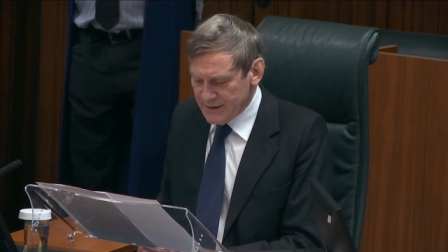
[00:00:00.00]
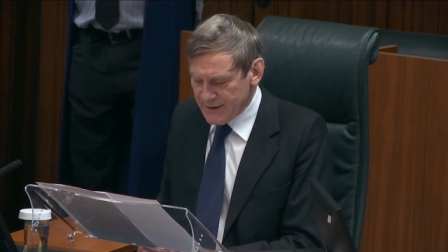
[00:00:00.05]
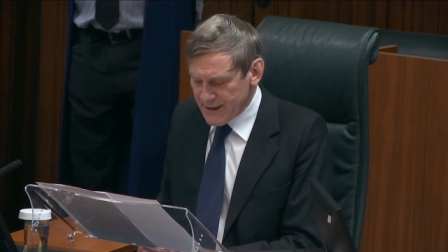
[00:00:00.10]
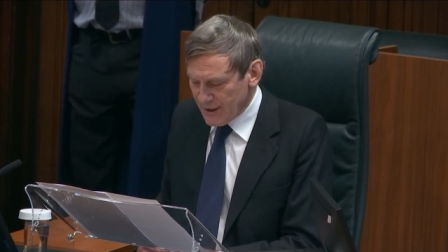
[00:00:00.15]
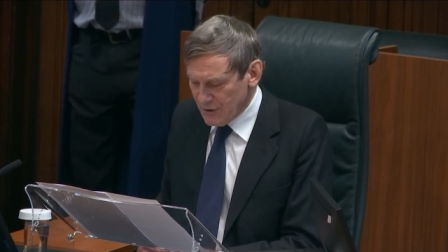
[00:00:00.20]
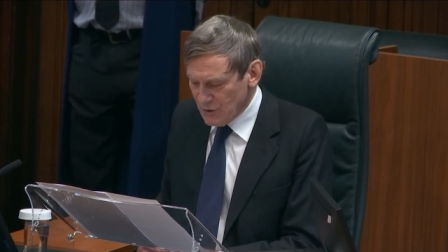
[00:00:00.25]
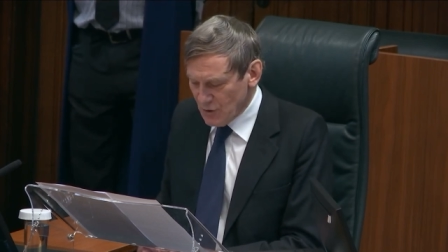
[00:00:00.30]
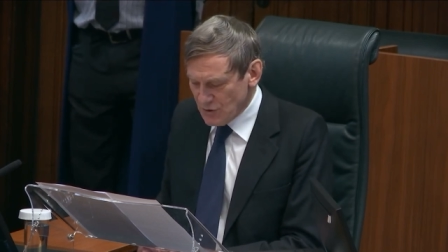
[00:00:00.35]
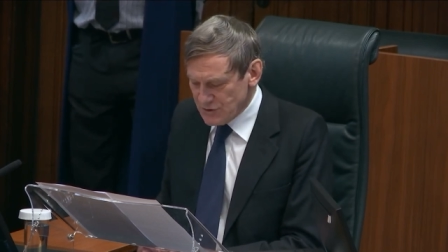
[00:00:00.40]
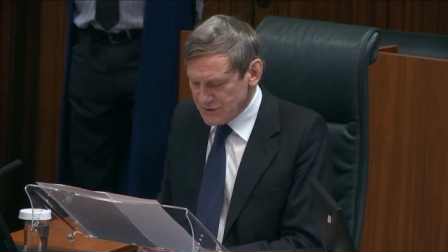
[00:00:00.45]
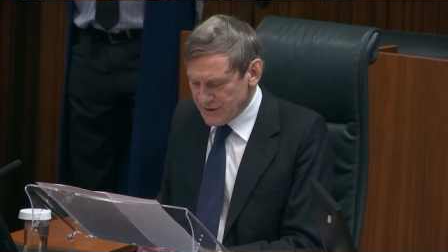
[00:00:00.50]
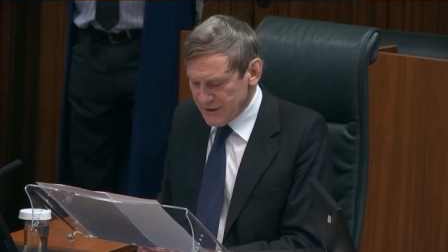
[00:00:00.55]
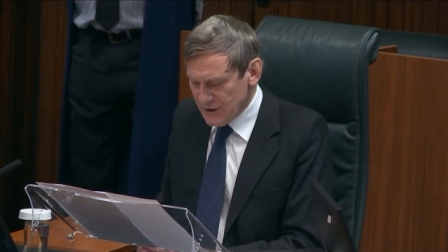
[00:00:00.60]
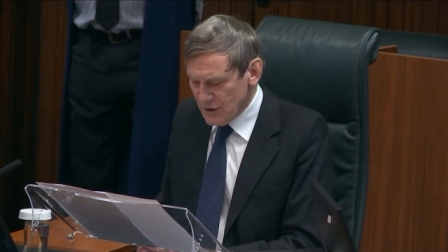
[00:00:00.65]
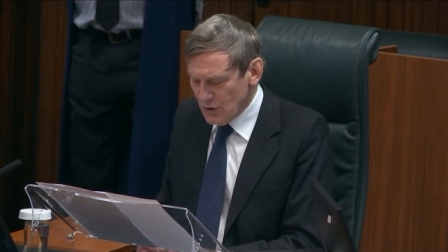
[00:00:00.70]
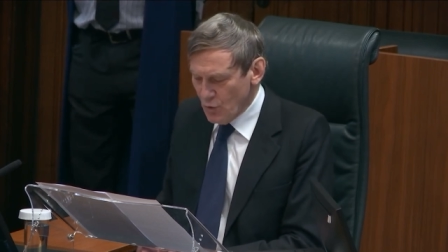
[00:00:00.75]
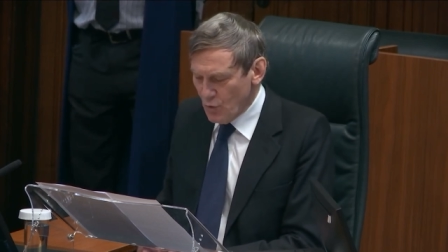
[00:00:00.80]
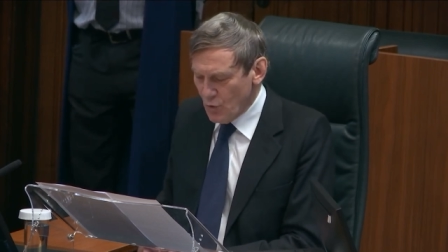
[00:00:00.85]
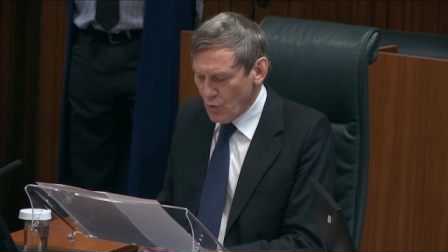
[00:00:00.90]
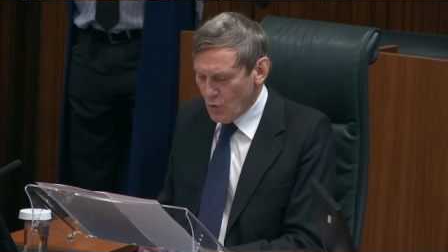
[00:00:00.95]
cannot
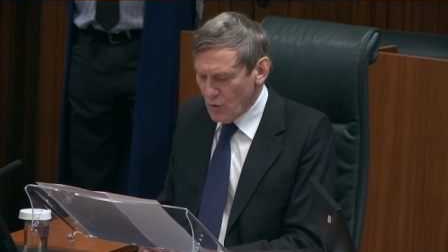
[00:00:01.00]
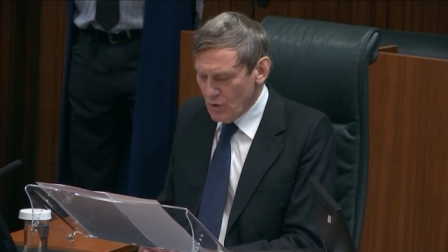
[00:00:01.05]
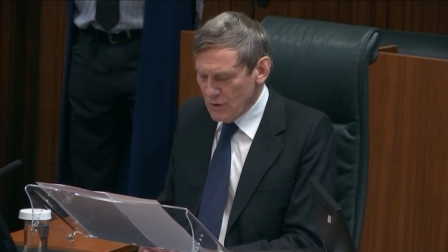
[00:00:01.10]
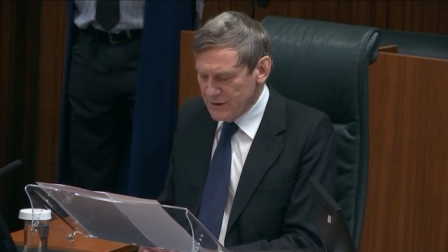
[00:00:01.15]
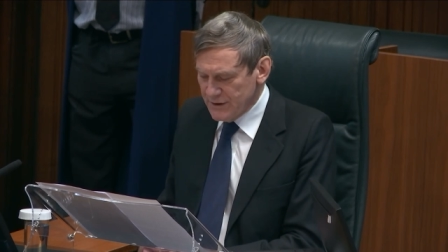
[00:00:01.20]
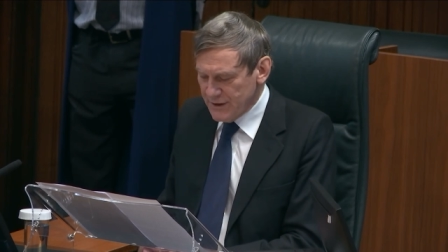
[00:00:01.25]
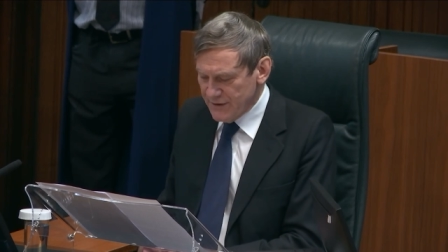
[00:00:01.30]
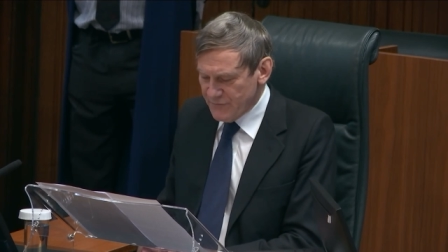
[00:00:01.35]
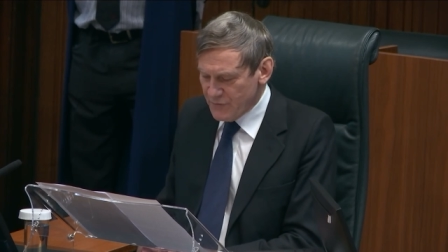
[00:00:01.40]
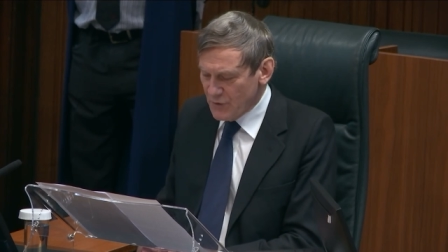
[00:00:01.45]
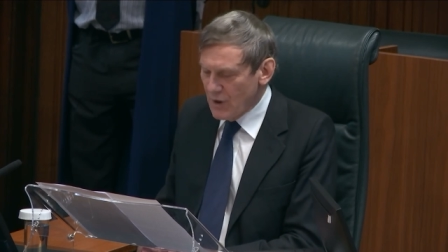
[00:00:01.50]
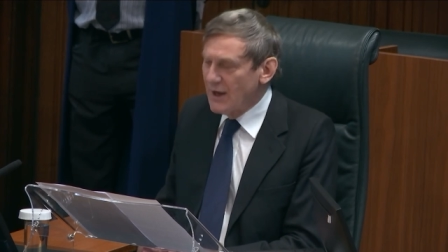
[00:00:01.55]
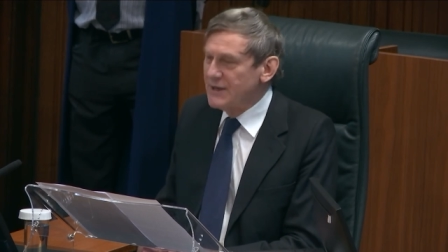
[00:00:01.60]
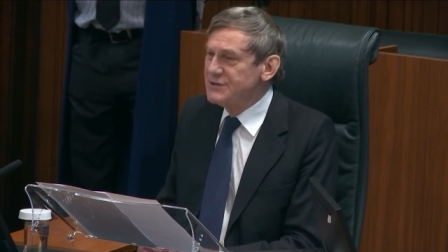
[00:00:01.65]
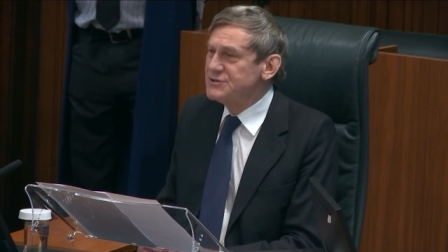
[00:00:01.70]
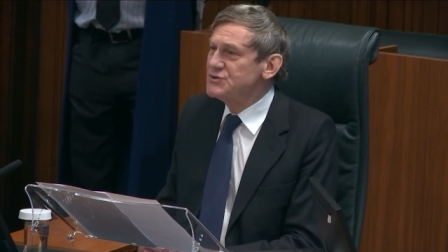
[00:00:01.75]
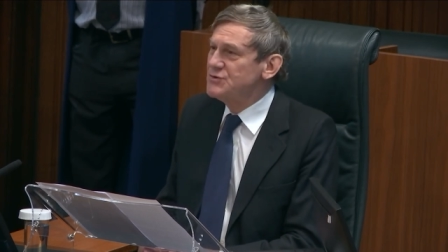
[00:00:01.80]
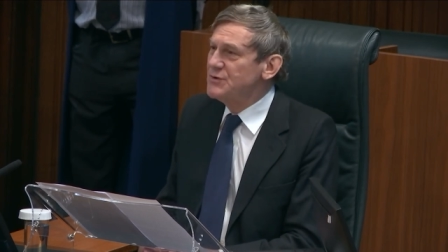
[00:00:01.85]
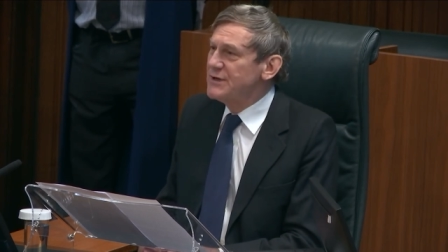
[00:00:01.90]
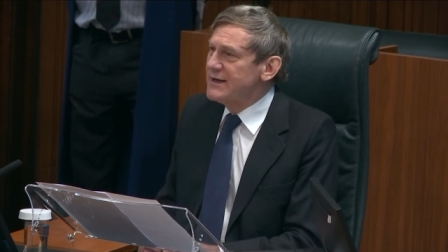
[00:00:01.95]
in law give
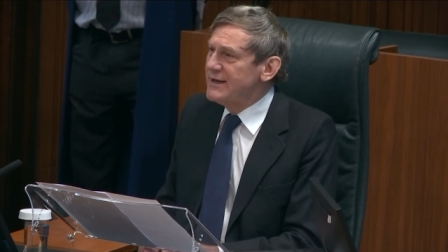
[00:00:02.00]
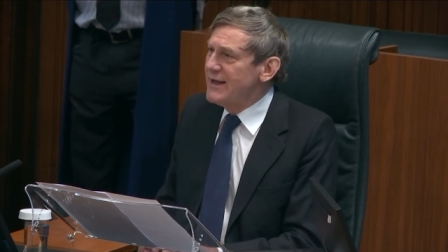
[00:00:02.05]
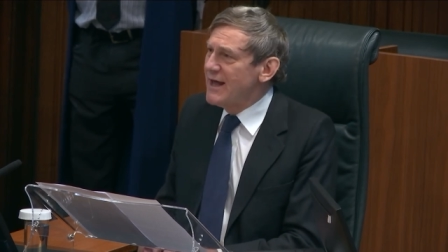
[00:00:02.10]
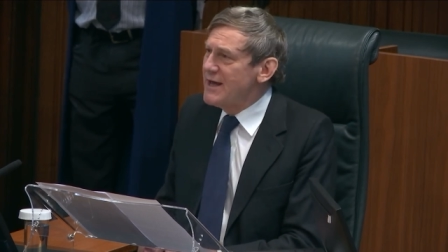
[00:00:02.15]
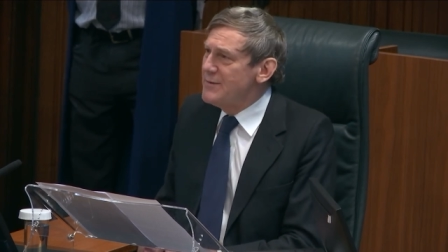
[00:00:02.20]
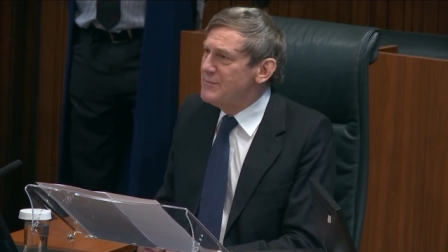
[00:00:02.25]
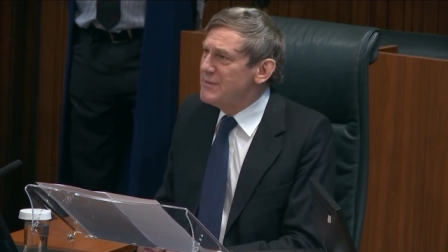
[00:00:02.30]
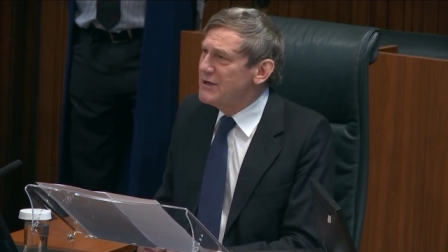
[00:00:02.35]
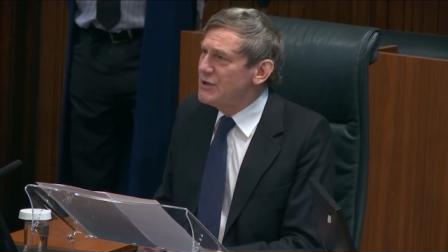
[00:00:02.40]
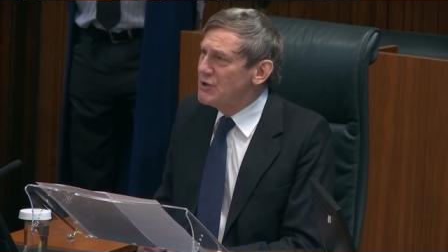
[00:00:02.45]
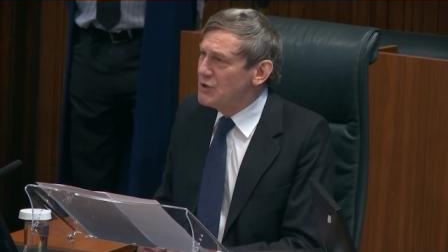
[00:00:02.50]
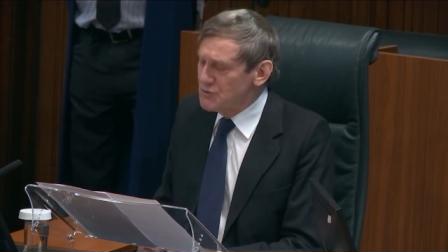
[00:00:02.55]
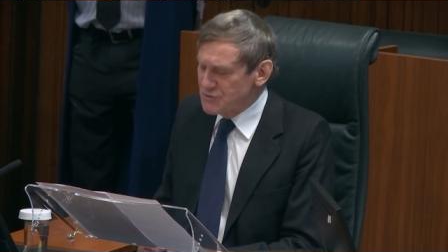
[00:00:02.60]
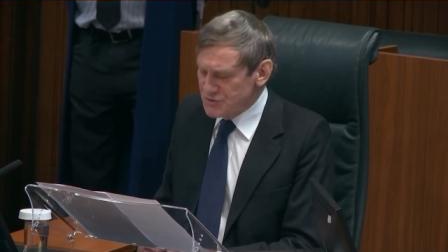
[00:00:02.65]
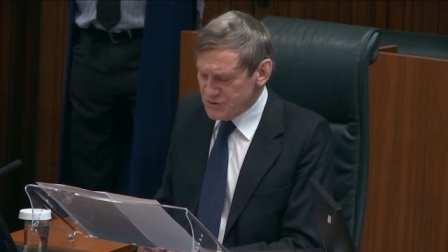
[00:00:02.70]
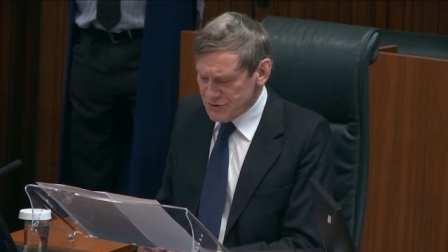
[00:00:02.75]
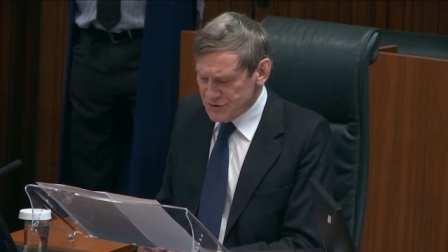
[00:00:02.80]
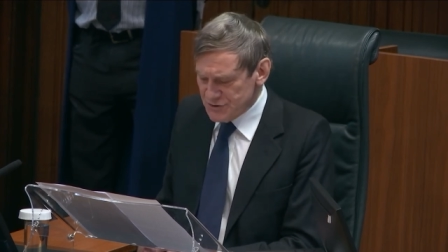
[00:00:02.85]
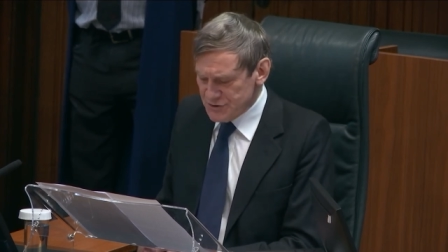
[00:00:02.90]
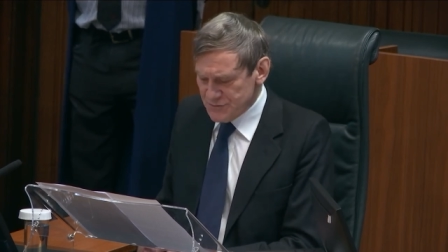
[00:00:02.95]
rise to a claim in
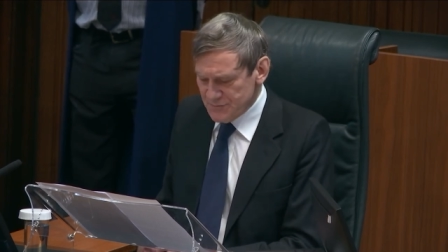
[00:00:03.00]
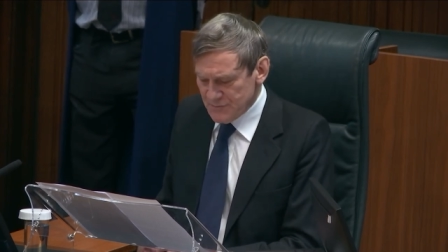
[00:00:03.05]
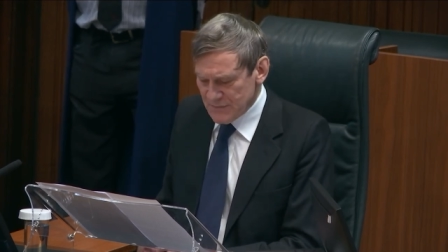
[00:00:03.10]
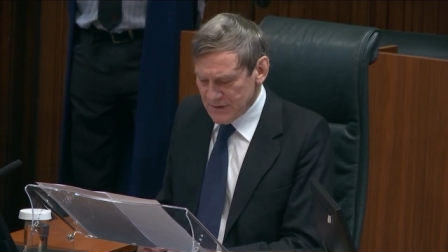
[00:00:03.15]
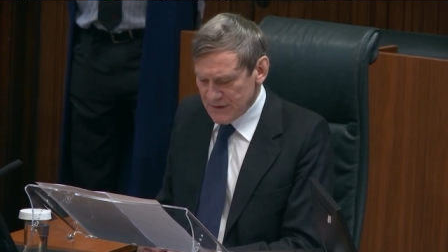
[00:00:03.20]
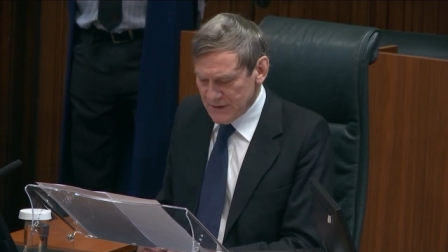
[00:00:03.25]
nuisance,